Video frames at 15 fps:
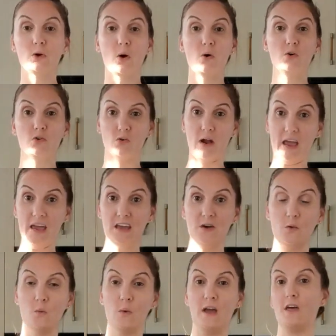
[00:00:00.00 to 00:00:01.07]
will go
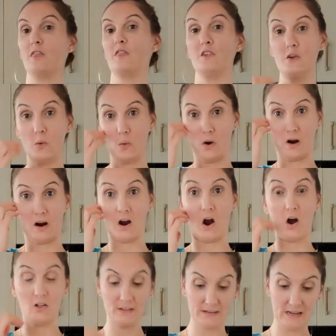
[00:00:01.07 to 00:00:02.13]
great with your
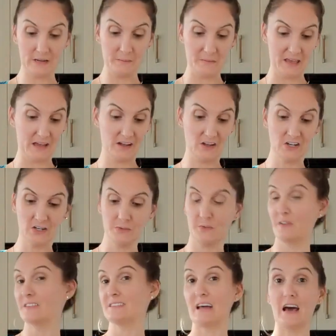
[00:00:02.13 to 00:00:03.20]
holiday meal
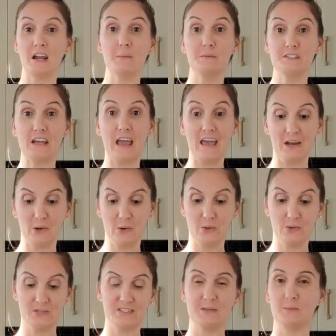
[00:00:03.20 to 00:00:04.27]
with a side of
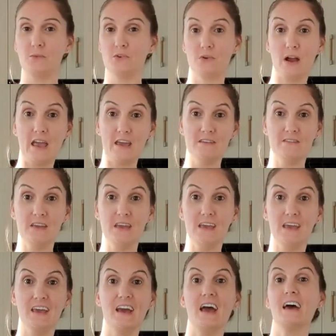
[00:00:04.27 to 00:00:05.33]
potatoes, some
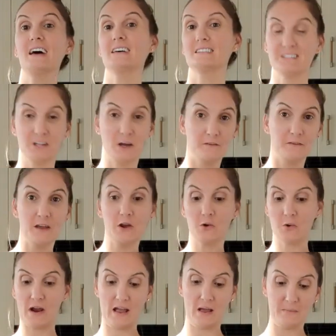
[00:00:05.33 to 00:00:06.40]
gravy, stuffing,
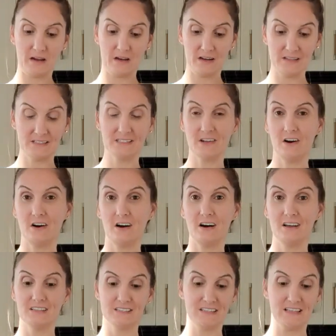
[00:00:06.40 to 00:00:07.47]
cranberry
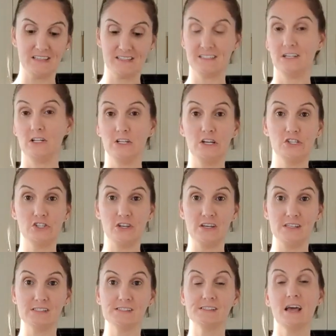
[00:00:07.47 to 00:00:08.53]
sauce. It's
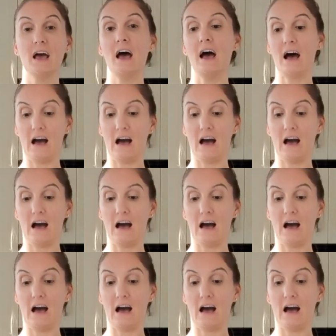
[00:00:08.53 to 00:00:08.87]
delicious.